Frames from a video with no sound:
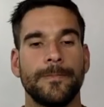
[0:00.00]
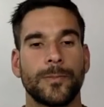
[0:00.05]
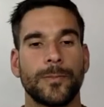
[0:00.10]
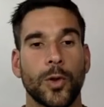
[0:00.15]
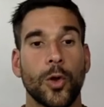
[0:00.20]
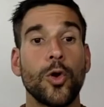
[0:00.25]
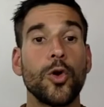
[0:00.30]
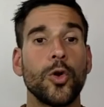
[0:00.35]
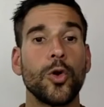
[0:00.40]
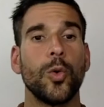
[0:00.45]

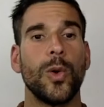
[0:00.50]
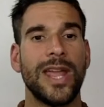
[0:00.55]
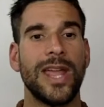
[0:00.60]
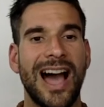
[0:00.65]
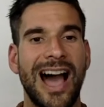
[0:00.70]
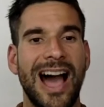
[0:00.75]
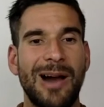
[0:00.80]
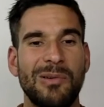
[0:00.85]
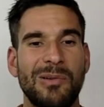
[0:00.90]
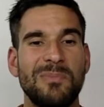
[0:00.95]
who we
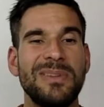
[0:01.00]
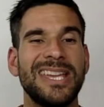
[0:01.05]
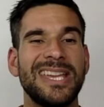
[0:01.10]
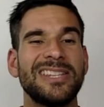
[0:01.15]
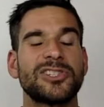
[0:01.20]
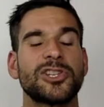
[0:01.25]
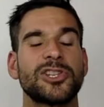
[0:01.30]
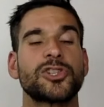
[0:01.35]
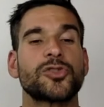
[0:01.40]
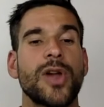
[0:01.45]
are. We
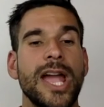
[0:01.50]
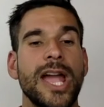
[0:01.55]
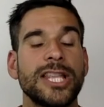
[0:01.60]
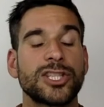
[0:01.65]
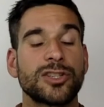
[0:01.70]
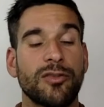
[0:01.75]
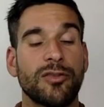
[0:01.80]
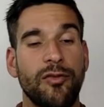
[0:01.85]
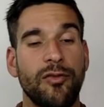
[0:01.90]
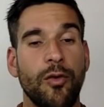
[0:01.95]
begin to
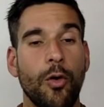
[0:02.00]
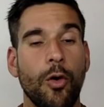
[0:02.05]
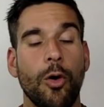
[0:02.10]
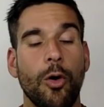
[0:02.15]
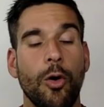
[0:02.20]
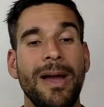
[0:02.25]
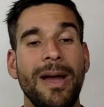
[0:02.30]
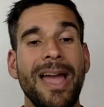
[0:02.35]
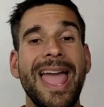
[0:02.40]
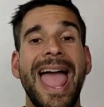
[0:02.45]

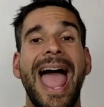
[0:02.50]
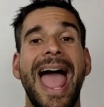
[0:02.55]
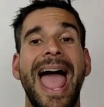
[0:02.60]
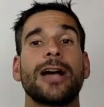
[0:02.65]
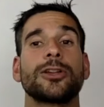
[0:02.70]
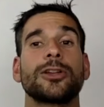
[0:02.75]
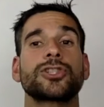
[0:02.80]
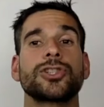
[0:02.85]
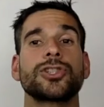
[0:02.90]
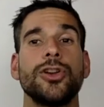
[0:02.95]
transform
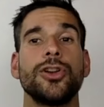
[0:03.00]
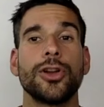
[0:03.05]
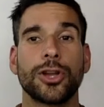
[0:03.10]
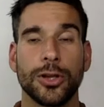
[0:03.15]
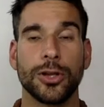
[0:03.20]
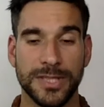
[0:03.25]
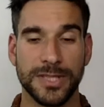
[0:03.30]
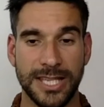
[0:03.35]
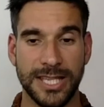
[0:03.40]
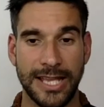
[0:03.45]
our
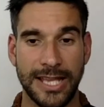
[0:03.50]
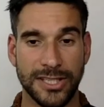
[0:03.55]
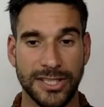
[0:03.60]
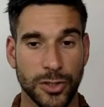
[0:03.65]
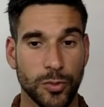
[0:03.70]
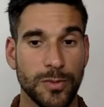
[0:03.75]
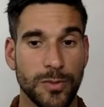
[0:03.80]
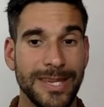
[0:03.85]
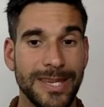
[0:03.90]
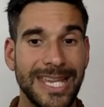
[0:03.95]

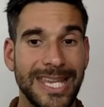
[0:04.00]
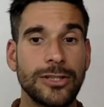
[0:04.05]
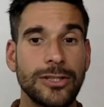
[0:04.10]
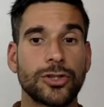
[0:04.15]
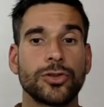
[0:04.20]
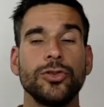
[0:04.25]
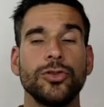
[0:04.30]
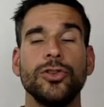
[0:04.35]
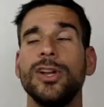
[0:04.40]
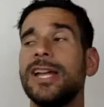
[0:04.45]
circumstances. We begin
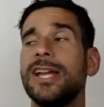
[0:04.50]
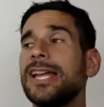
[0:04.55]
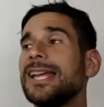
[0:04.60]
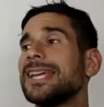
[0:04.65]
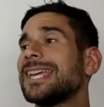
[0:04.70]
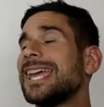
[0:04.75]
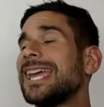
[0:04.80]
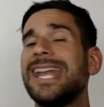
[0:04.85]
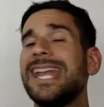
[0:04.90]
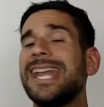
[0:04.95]
to
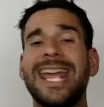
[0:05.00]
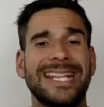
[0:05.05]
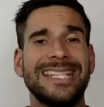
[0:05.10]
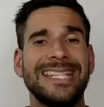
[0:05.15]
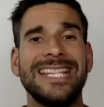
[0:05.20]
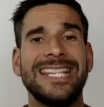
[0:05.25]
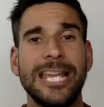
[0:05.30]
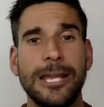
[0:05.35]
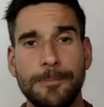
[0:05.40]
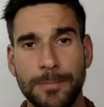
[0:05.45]
connect
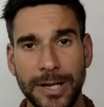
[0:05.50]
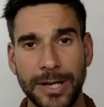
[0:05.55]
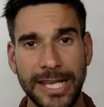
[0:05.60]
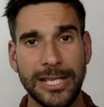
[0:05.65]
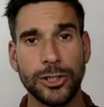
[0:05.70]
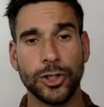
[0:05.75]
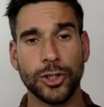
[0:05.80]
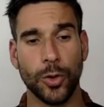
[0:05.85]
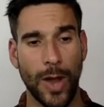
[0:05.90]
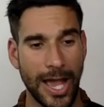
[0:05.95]

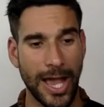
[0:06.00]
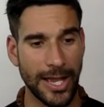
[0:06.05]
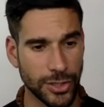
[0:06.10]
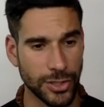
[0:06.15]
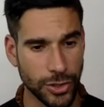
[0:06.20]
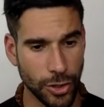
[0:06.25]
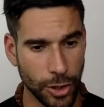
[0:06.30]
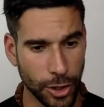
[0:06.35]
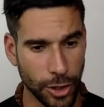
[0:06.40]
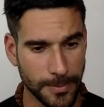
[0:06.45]
deeply to our
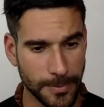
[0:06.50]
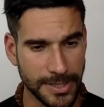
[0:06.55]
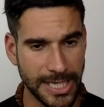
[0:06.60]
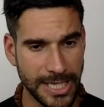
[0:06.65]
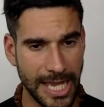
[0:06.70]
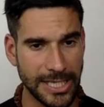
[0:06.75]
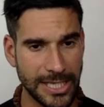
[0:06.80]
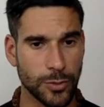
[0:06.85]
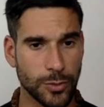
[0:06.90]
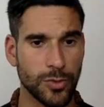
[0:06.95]

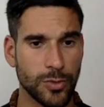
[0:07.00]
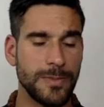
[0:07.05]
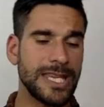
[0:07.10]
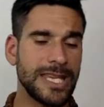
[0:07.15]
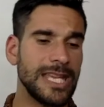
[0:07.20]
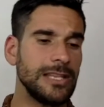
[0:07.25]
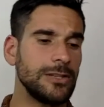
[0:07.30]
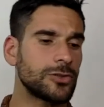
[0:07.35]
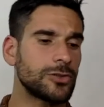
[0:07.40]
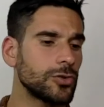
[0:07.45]
circumstances. We
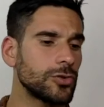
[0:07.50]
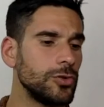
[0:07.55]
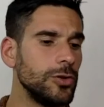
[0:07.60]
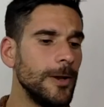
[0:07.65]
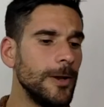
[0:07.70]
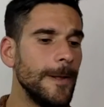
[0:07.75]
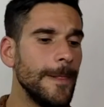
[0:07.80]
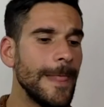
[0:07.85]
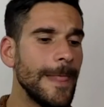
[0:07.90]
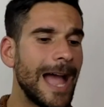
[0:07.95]
begin to
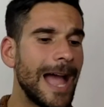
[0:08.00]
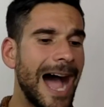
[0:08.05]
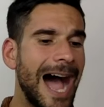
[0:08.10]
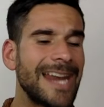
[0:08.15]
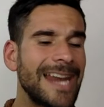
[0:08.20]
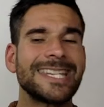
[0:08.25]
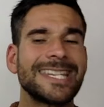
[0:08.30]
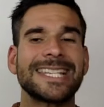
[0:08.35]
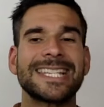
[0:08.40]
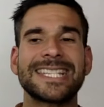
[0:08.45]

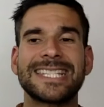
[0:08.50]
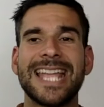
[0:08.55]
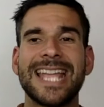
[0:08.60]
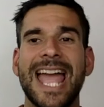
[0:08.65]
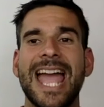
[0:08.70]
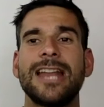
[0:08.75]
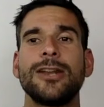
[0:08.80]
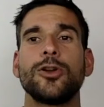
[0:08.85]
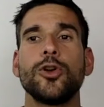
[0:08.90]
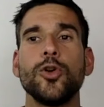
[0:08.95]

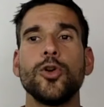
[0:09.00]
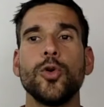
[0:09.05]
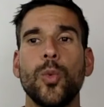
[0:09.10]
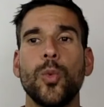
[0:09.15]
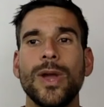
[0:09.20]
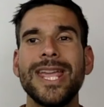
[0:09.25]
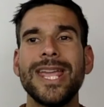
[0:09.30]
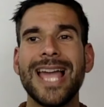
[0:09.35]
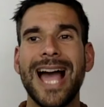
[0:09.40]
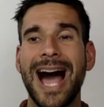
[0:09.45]
understand who
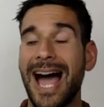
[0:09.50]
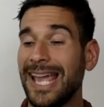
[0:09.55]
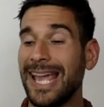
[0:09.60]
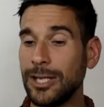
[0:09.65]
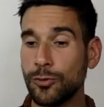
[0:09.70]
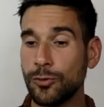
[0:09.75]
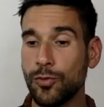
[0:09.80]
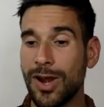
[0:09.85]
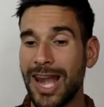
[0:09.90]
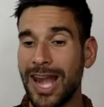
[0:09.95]
we are
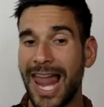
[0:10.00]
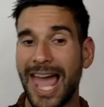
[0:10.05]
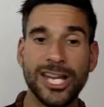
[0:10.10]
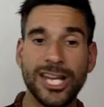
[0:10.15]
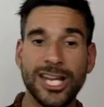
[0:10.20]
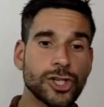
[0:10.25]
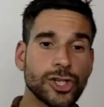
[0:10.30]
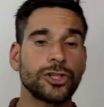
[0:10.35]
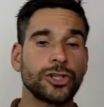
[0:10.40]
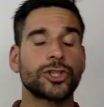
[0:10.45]
in
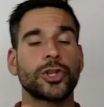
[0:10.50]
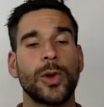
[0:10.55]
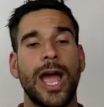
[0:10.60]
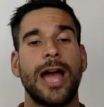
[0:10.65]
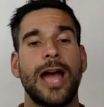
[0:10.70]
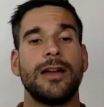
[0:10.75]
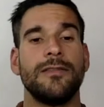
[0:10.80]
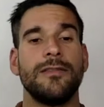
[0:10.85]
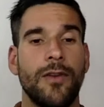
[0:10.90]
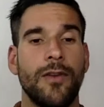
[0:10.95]
relation to
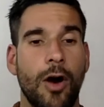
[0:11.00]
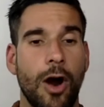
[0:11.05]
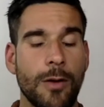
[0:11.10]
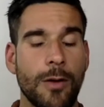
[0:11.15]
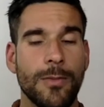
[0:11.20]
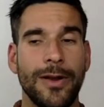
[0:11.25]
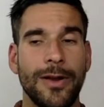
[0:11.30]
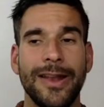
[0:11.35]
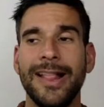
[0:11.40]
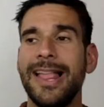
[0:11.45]
our
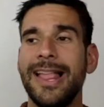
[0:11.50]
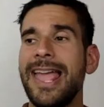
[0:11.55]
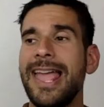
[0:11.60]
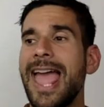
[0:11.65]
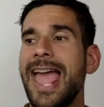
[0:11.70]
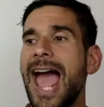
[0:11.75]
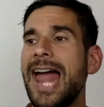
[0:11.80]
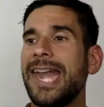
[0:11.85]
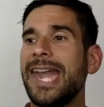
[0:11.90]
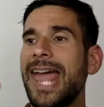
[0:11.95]
environment
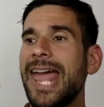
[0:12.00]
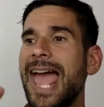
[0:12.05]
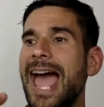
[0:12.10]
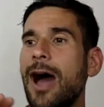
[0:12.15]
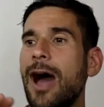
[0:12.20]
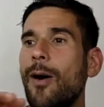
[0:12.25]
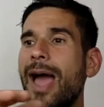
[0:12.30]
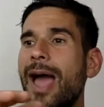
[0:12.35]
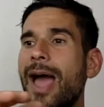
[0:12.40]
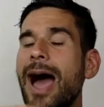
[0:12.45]
and
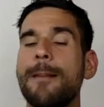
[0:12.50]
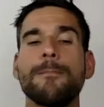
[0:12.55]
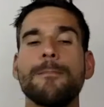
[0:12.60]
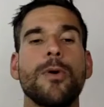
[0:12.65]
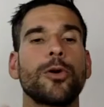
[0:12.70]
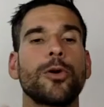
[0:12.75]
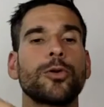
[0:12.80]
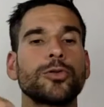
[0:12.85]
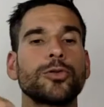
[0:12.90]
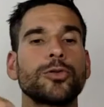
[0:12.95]
how our
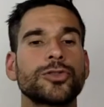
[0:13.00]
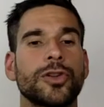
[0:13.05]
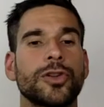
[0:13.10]
models of